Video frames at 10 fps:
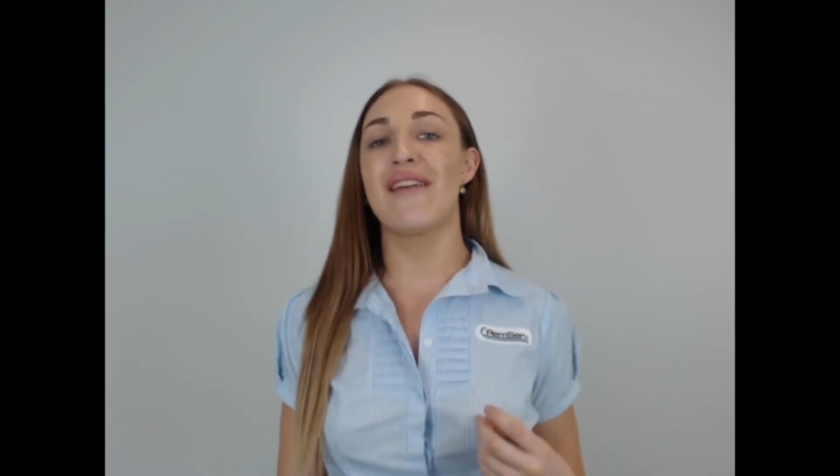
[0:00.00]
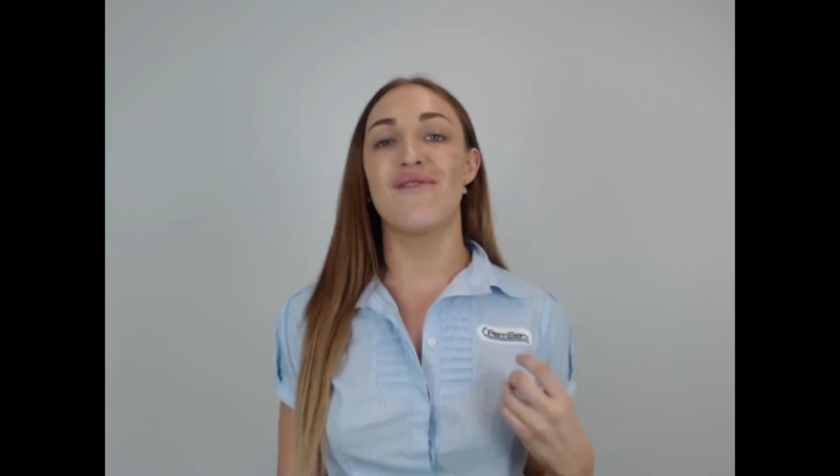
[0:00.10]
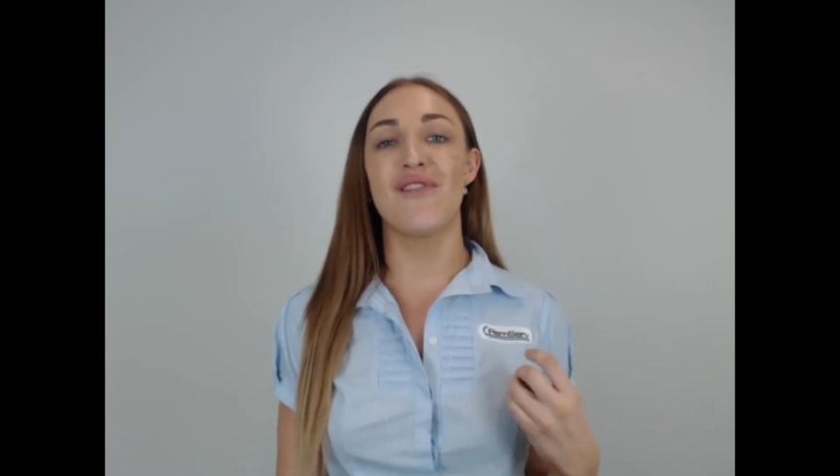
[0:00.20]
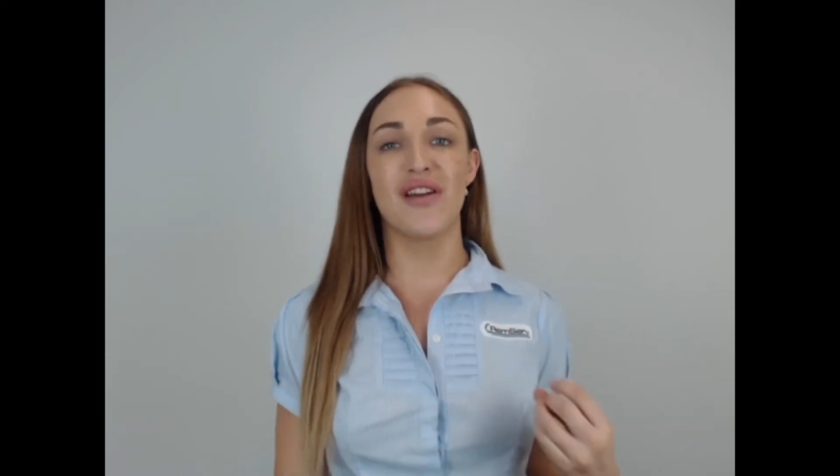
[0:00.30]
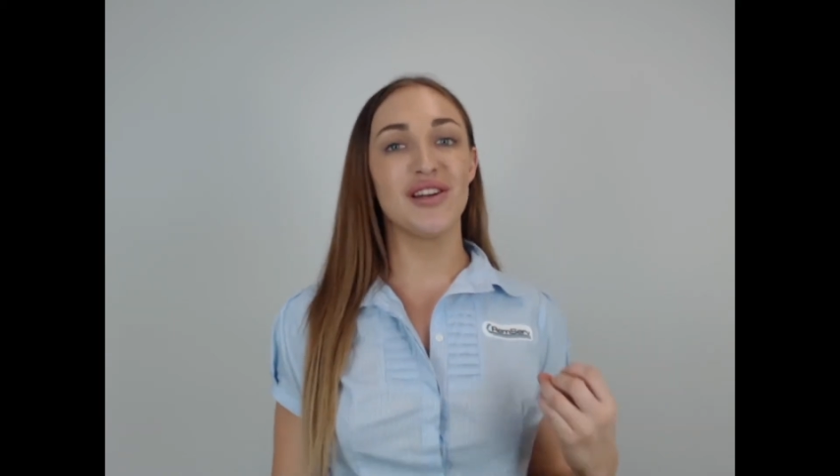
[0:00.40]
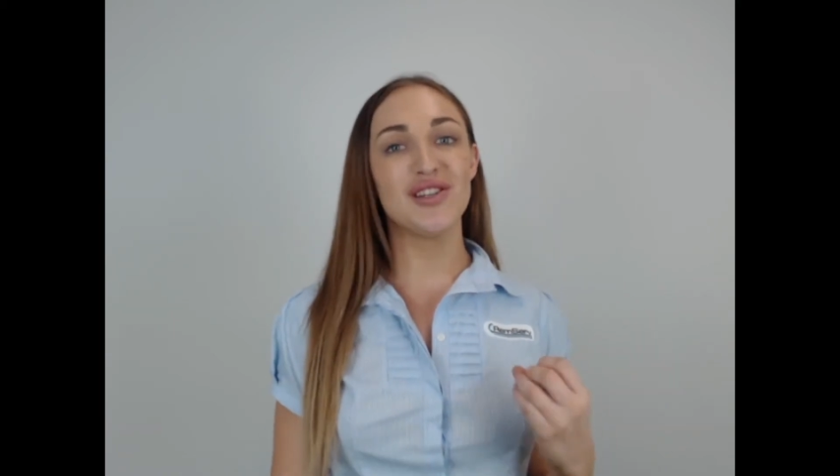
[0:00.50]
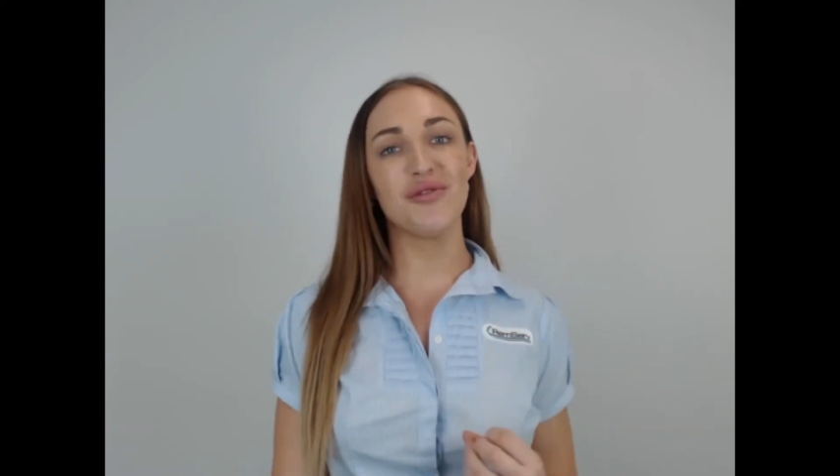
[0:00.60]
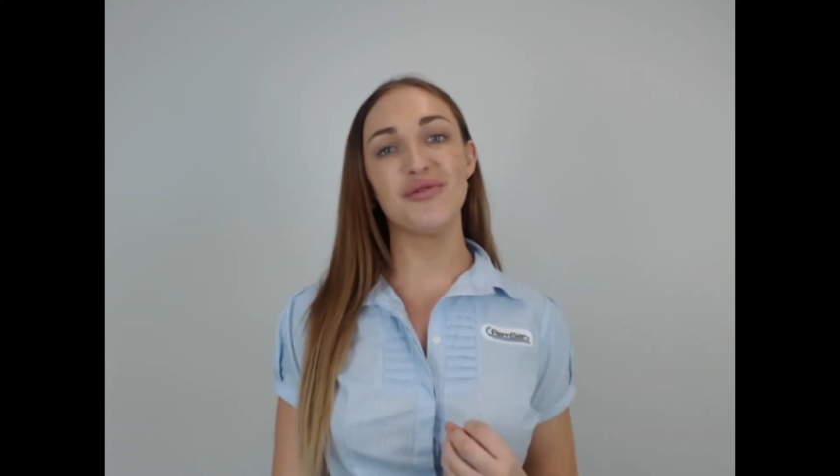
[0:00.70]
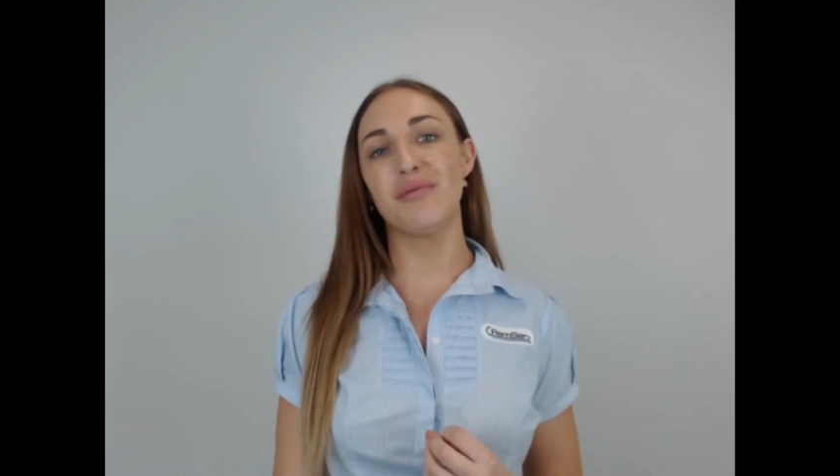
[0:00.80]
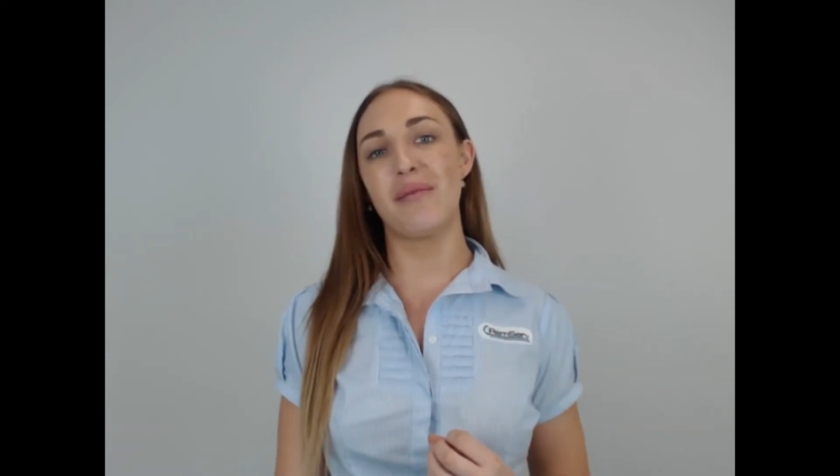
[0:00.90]
a very
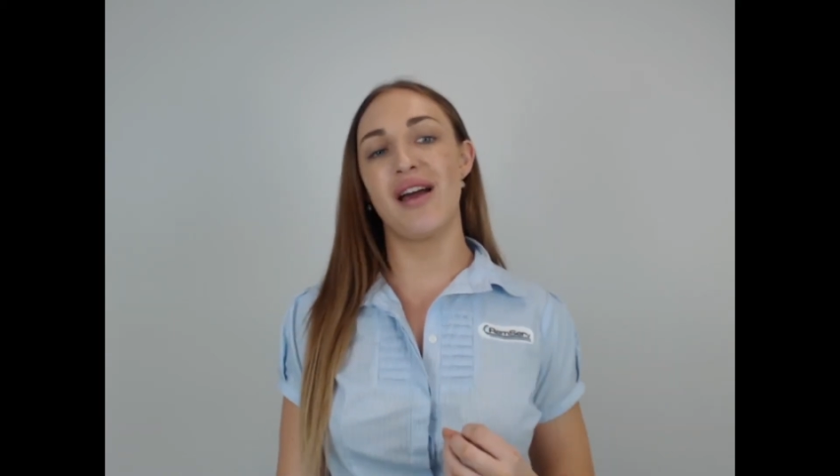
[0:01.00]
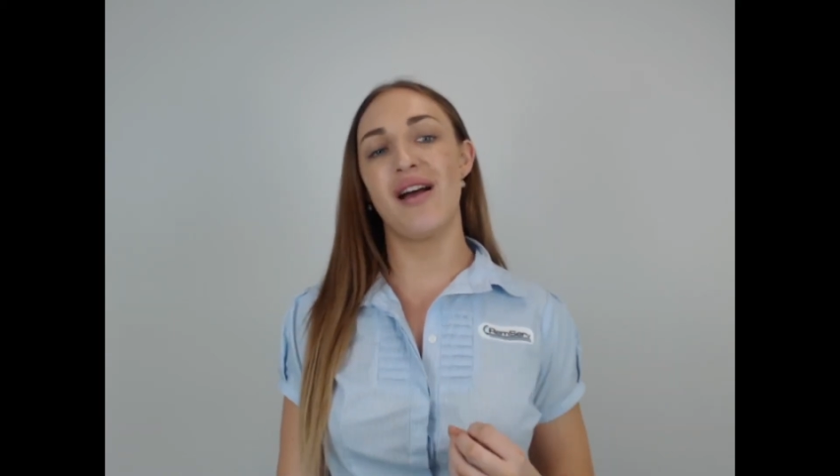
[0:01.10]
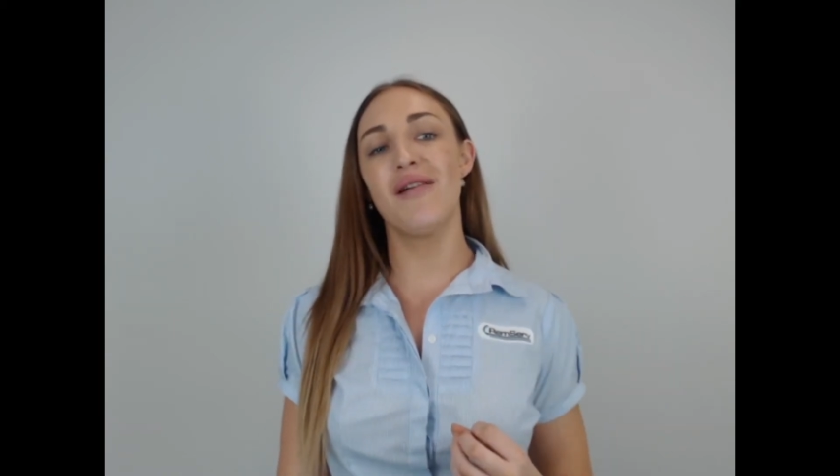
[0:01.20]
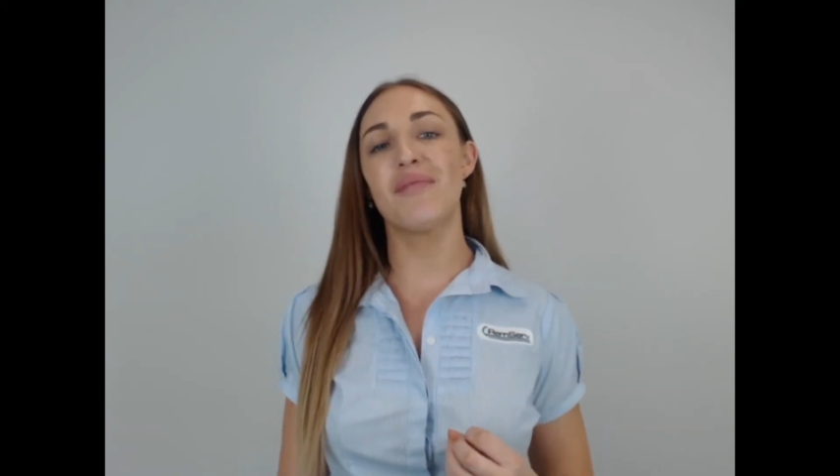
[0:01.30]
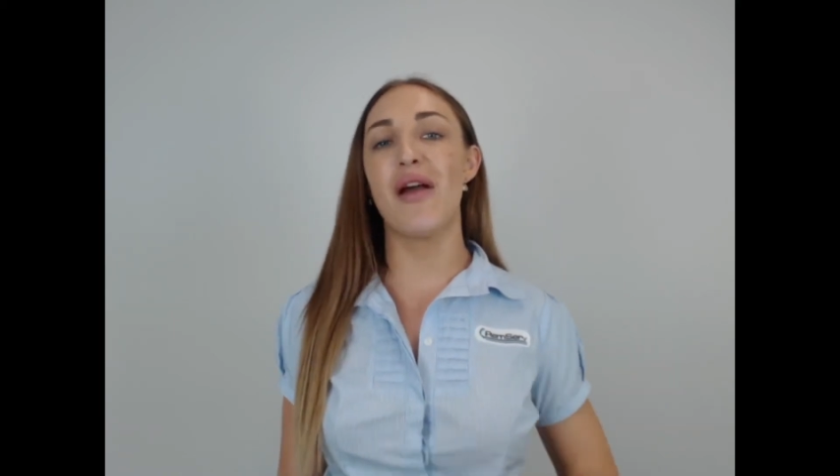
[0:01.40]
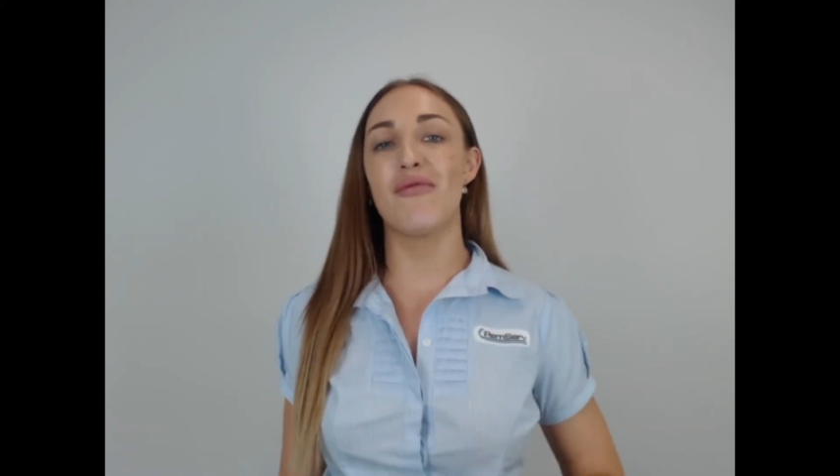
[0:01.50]
short webinar